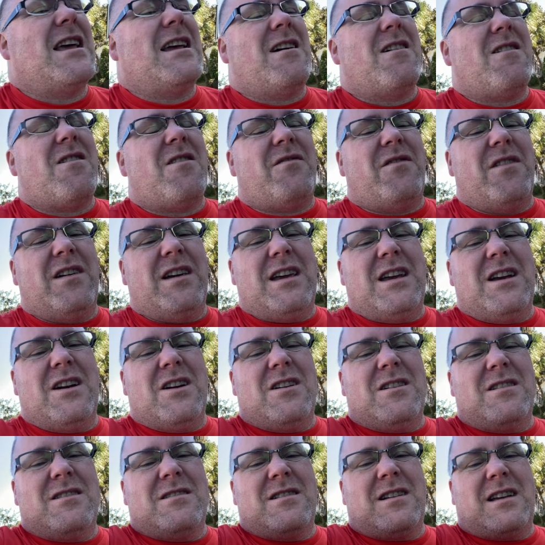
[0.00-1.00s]
off of
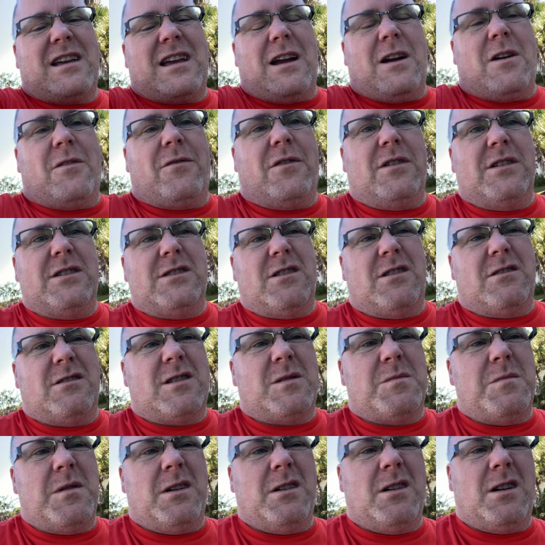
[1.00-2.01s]
here carefully so I don't
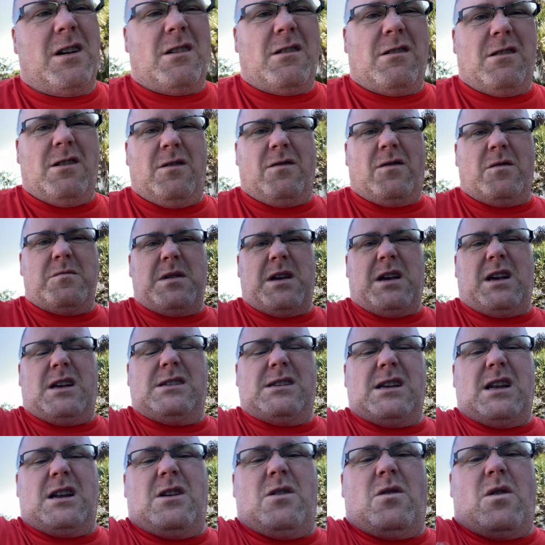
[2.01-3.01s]
spill it all over me because
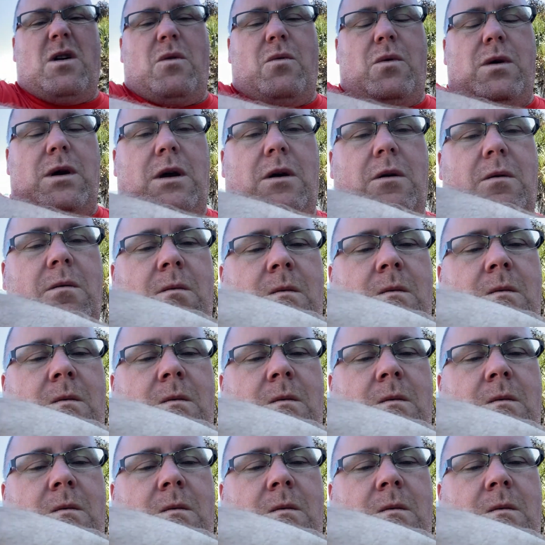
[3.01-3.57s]
I know I will.